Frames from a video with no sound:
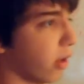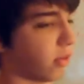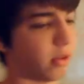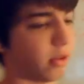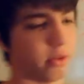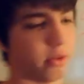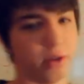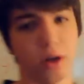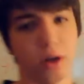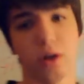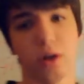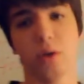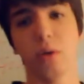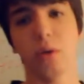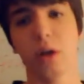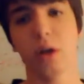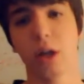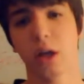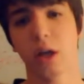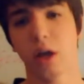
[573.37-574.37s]
says no,
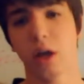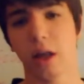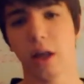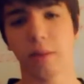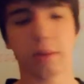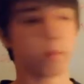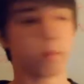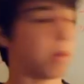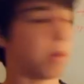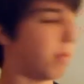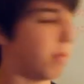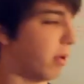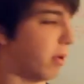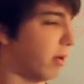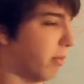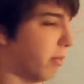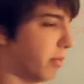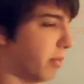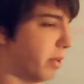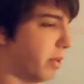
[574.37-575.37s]
helping
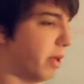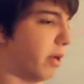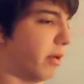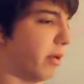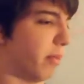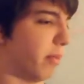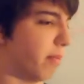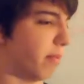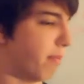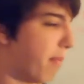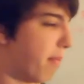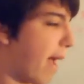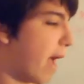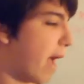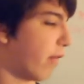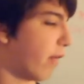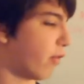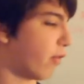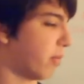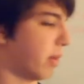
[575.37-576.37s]
people
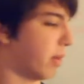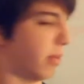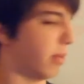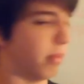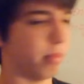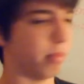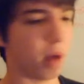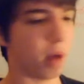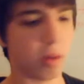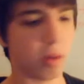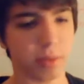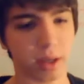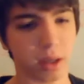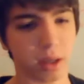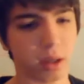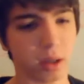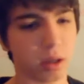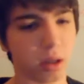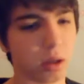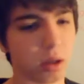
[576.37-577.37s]
bad from a
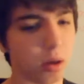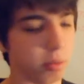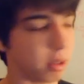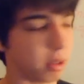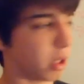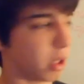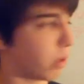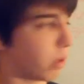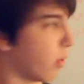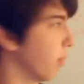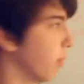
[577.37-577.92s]
obligatory